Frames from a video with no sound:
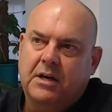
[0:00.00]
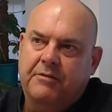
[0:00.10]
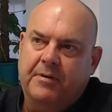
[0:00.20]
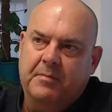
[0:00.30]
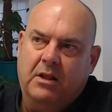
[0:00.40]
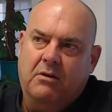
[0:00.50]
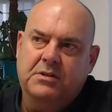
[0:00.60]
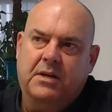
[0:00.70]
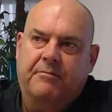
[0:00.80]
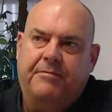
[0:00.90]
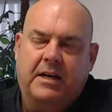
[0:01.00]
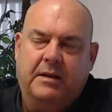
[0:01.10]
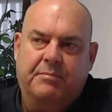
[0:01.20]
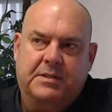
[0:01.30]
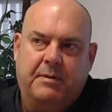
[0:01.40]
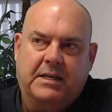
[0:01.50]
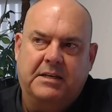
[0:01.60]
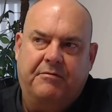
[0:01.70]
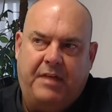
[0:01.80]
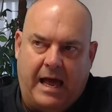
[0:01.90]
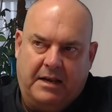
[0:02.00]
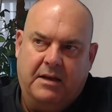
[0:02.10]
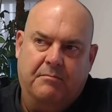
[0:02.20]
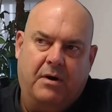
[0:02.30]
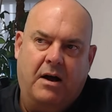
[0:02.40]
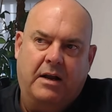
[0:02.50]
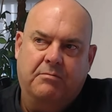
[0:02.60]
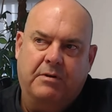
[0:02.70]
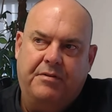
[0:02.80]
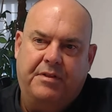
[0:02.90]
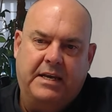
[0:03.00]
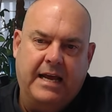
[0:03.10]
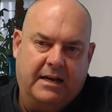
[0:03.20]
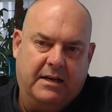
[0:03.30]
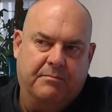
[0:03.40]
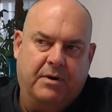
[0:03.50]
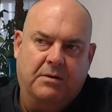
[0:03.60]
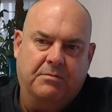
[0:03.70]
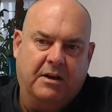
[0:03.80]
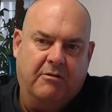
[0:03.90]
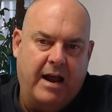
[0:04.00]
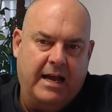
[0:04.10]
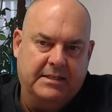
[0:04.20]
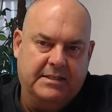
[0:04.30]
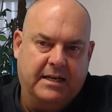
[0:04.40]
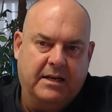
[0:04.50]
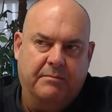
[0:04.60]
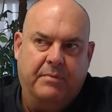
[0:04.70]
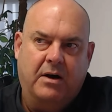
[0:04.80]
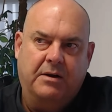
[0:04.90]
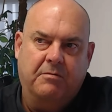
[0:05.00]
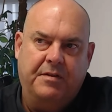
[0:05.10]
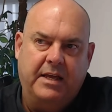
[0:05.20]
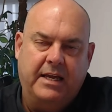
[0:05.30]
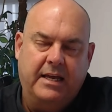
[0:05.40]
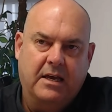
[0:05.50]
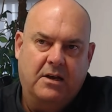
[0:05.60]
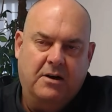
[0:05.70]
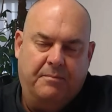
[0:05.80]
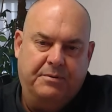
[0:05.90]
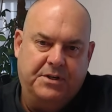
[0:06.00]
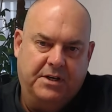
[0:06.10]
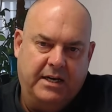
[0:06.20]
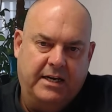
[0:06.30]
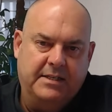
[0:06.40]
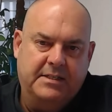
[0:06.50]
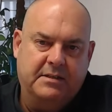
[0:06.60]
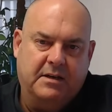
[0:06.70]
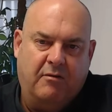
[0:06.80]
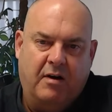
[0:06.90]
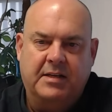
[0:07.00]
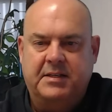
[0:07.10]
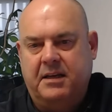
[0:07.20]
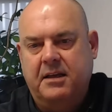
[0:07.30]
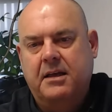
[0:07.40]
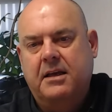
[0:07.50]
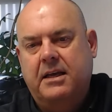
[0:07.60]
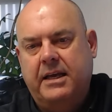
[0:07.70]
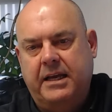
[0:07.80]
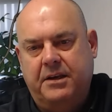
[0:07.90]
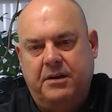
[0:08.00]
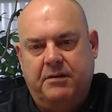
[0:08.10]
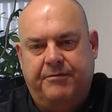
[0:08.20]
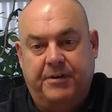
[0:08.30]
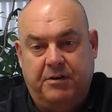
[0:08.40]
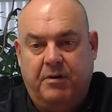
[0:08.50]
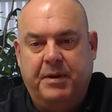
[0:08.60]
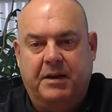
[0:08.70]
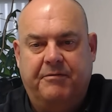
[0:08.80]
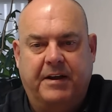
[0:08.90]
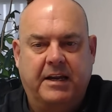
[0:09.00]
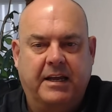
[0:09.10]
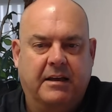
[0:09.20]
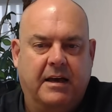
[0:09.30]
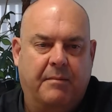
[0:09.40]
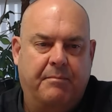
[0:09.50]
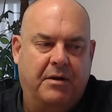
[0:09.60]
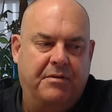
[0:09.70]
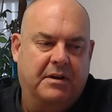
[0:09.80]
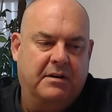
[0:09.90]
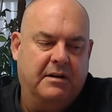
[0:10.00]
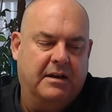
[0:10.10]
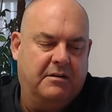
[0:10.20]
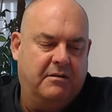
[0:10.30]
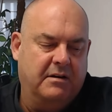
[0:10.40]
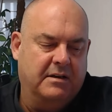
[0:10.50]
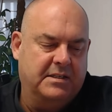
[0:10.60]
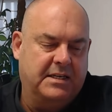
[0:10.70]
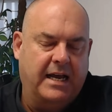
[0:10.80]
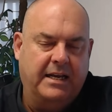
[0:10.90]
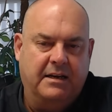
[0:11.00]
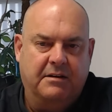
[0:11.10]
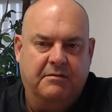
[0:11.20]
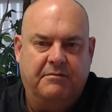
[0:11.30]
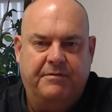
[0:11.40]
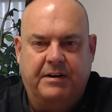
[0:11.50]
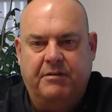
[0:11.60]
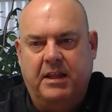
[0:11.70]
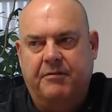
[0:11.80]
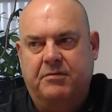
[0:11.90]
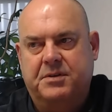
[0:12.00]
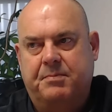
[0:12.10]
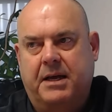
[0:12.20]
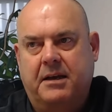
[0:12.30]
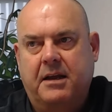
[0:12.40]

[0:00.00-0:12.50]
from a long-term funding perspective, that combined with the debt, combined with the grants, and combined with the opportunities arising for European funding, both at state and federal levels, but